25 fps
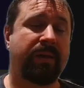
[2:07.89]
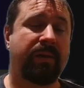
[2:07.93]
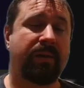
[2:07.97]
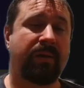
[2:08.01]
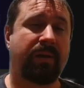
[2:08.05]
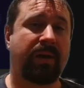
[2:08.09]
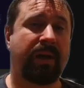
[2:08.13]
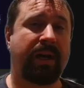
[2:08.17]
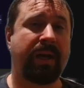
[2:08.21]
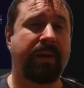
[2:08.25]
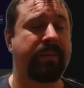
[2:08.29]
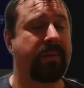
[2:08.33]

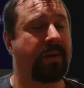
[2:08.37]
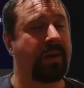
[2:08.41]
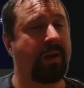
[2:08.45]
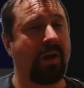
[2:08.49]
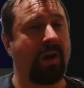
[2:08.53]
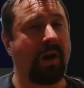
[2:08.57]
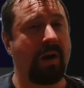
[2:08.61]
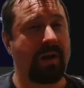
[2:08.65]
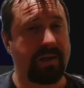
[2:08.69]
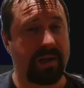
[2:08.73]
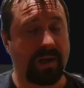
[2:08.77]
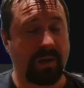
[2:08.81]
All right,
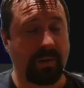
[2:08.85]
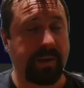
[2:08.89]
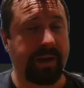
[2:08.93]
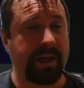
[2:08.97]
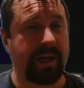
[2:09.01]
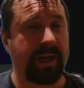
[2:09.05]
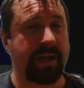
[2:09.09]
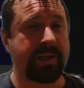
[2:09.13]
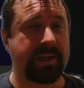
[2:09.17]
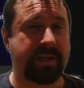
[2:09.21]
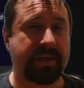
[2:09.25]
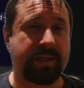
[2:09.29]
I think we're
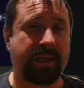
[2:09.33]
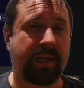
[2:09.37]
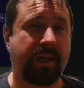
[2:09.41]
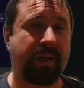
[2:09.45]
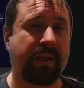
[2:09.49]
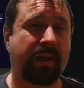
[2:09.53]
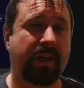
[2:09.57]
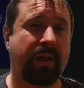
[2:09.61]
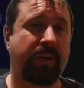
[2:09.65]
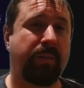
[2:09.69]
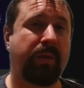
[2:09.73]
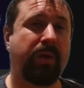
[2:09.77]
going to see
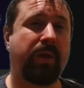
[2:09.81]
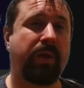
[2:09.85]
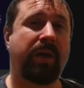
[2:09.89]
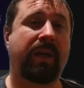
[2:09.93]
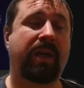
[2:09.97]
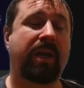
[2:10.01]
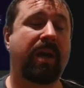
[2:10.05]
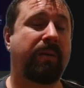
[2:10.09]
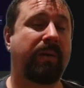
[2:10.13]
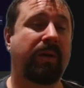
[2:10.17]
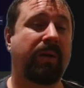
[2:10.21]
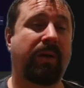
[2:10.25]
the community come